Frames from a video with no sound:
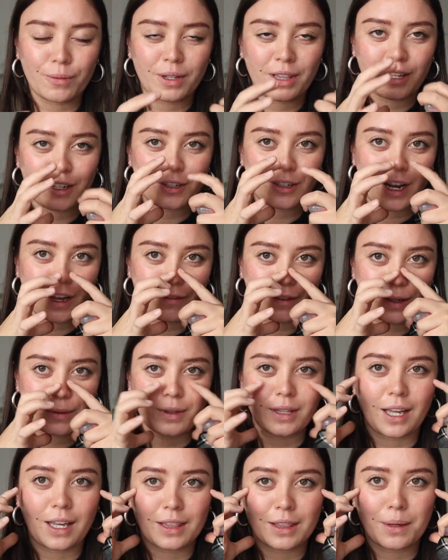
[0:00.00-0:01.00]
when they're traveling
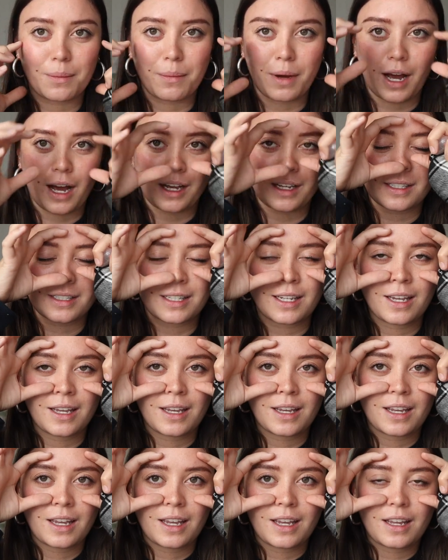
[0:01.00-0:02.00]
with like the mask
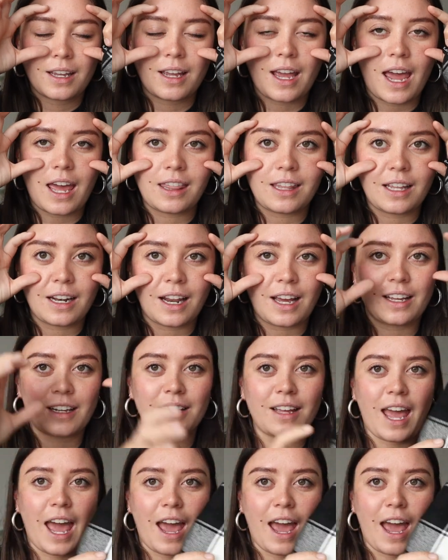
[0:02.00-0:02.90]
and then like